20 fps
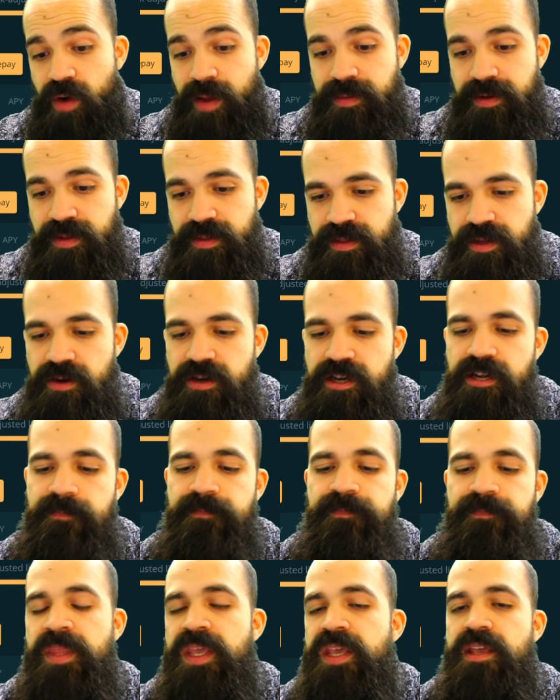Ethereum.
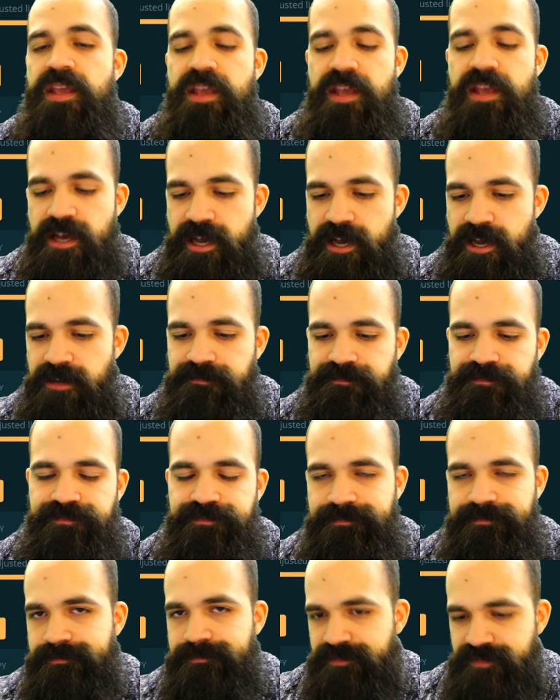Um,
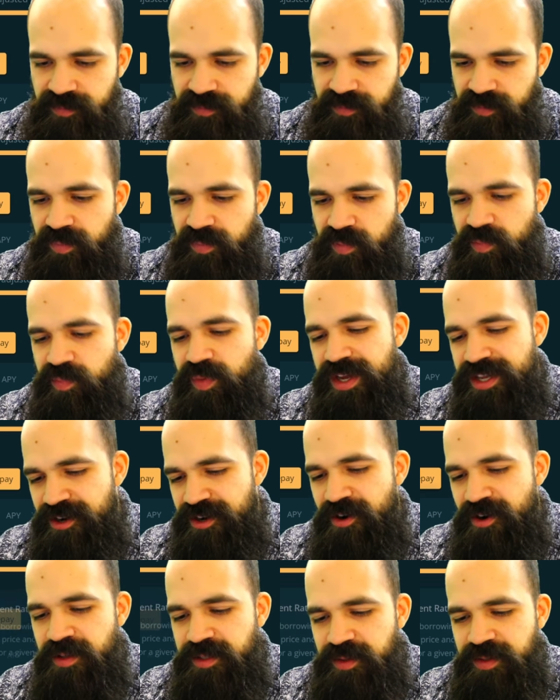but you're
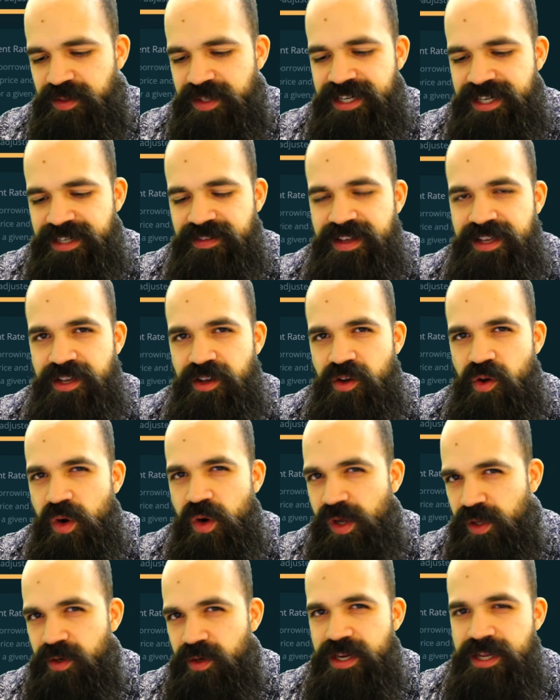also getting like
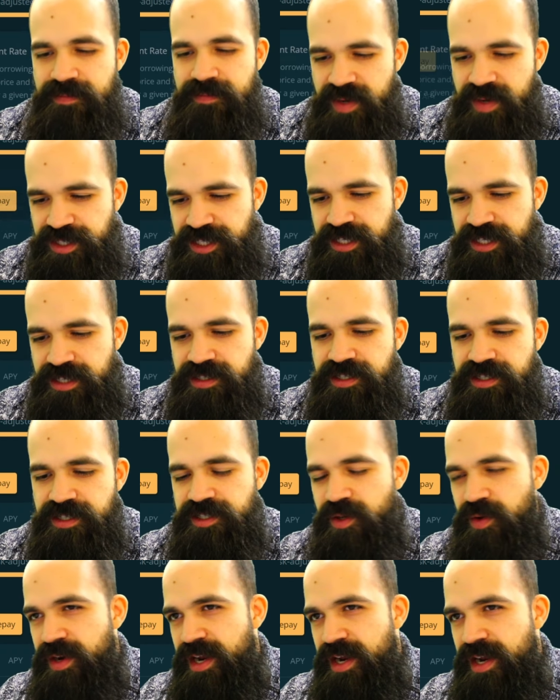Euler emissions,
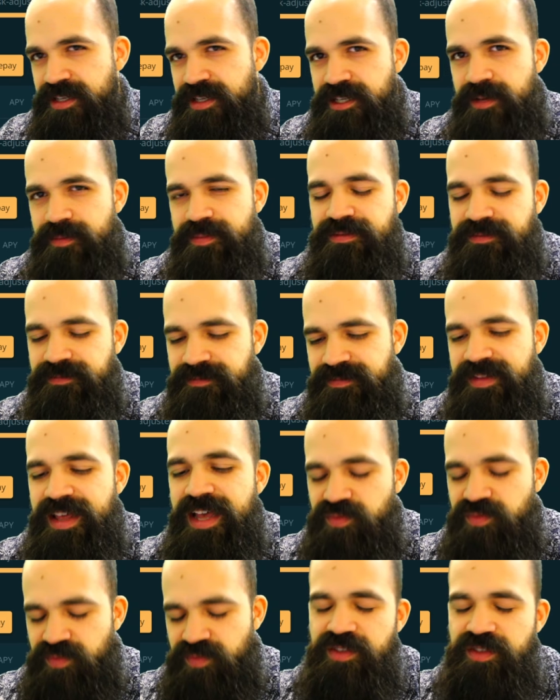so it ends up
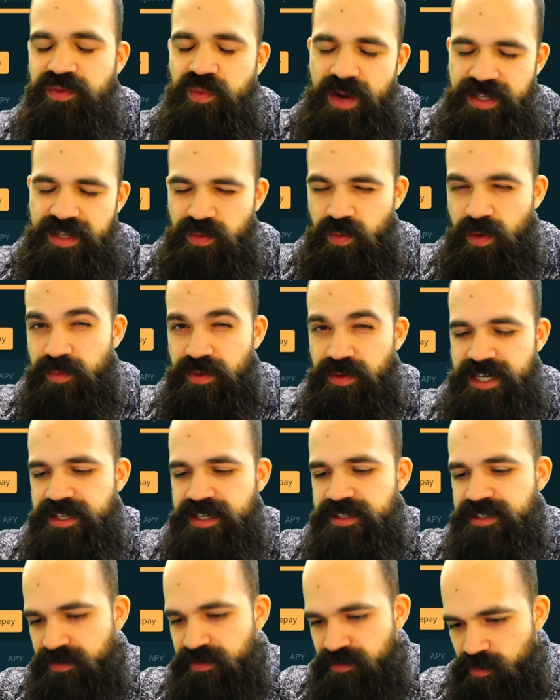that's that's why it's 1%
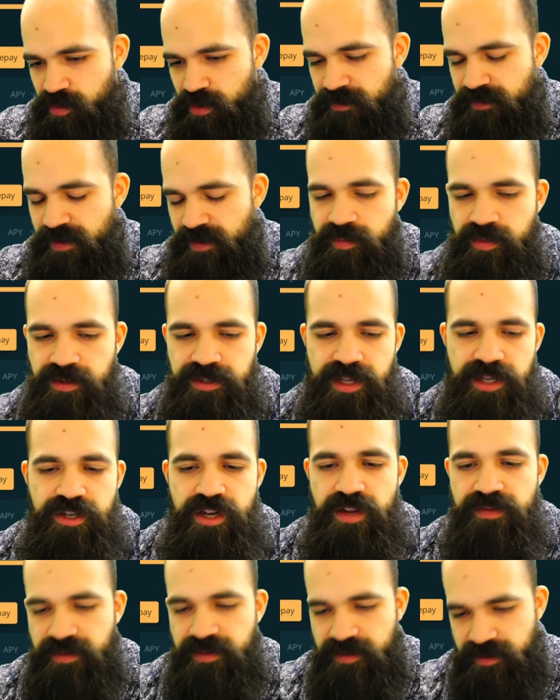instead of 3.5%.
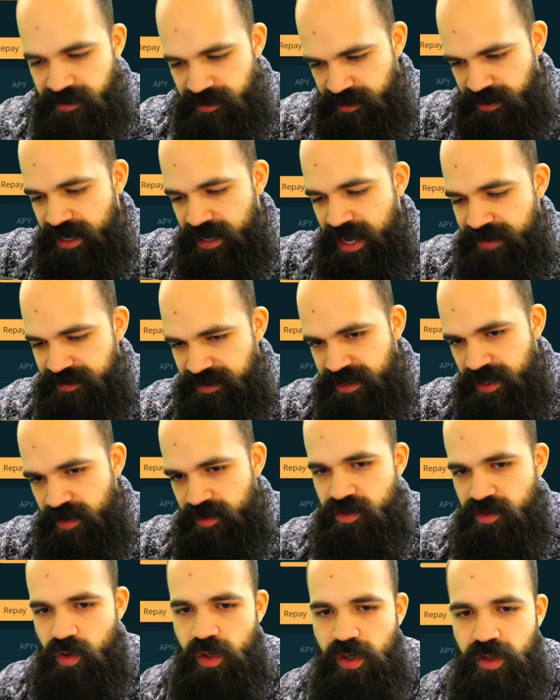You're going to have to sell
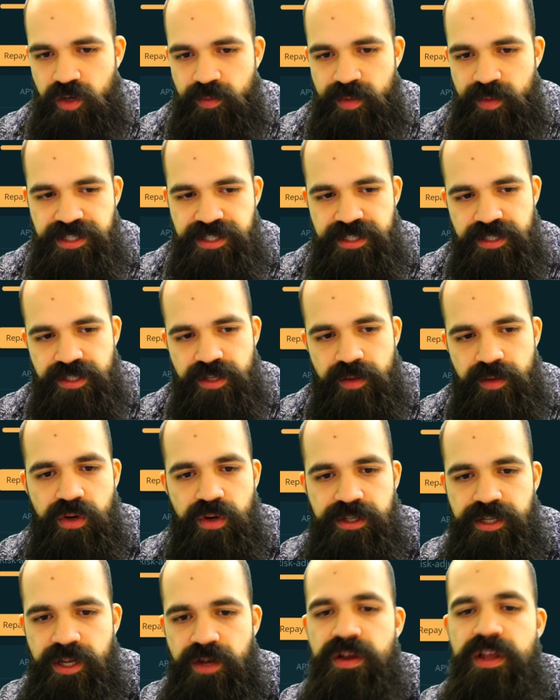those Euler emissions at some point though.